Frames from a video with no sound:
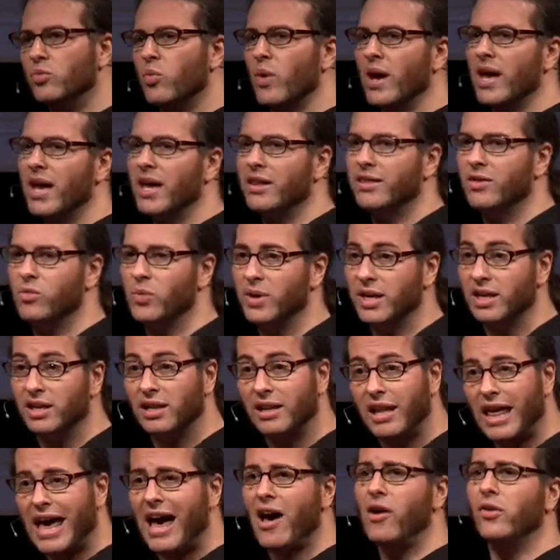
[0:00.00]
the way that we
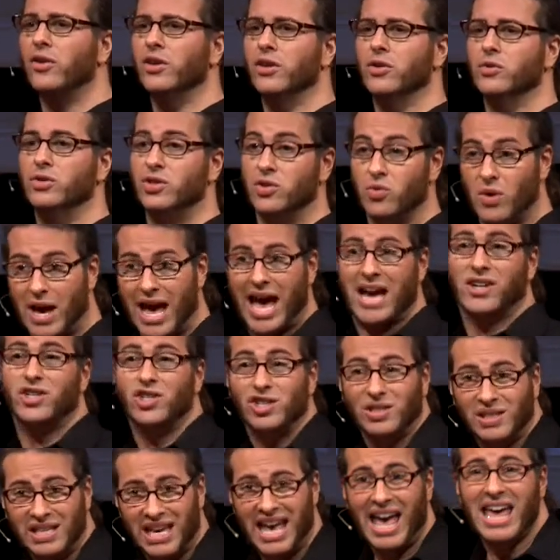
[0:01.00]
allow you to
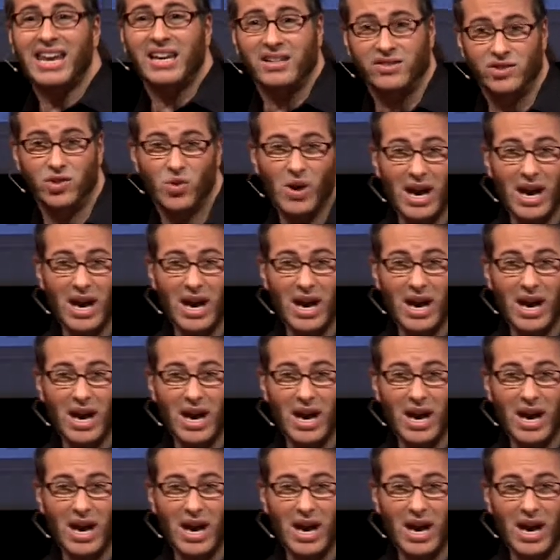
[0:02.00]
actually edit,